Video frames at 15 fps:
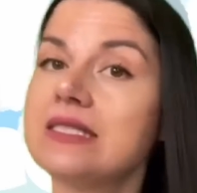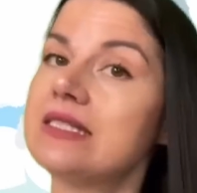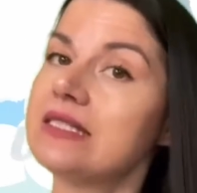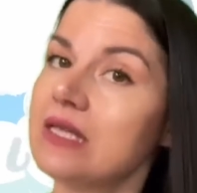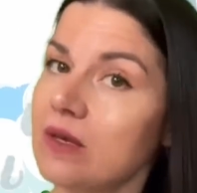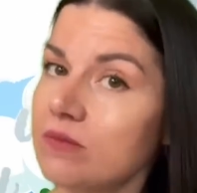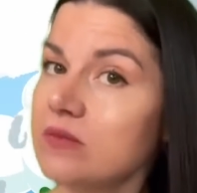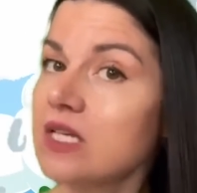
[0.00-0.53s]

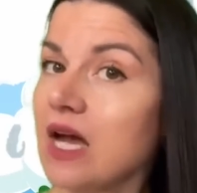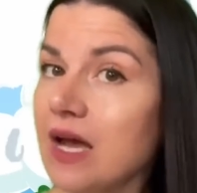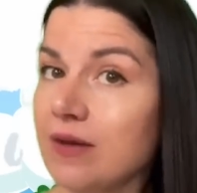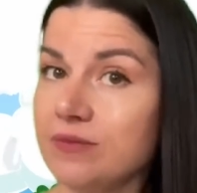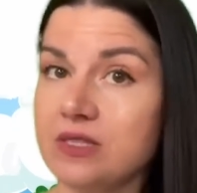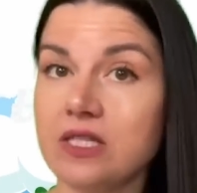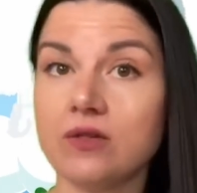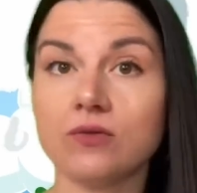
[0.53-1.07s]

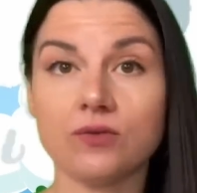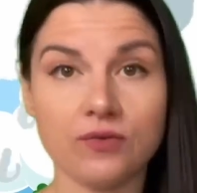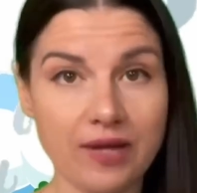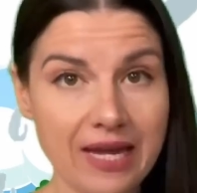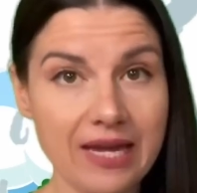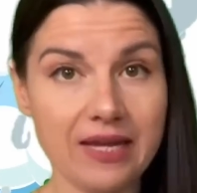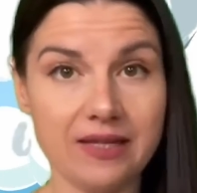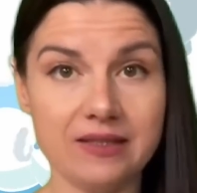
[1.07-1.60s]
Sometimes it
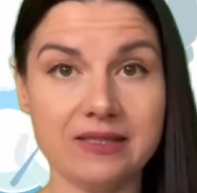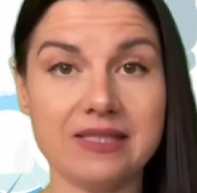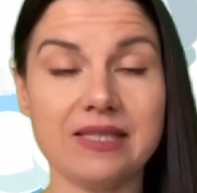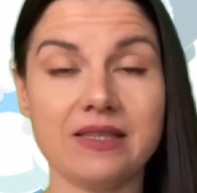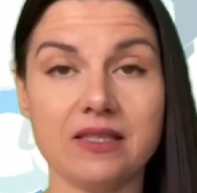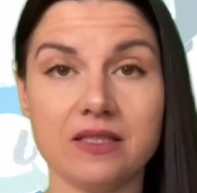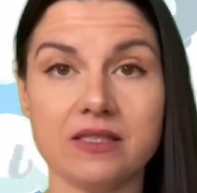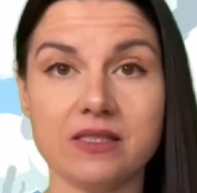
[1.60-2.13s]
rains
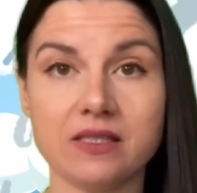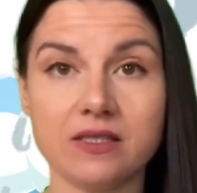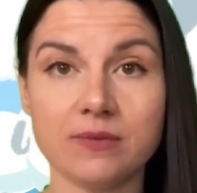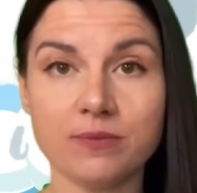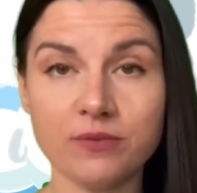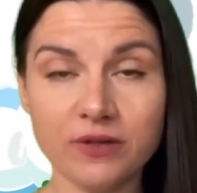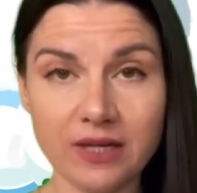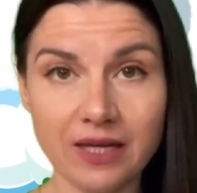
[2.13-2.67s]
in the
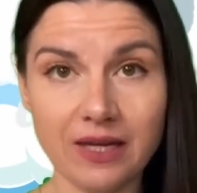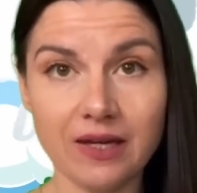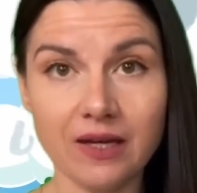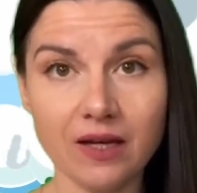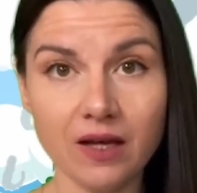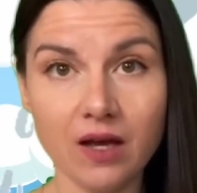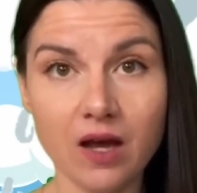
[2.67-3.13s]
spring.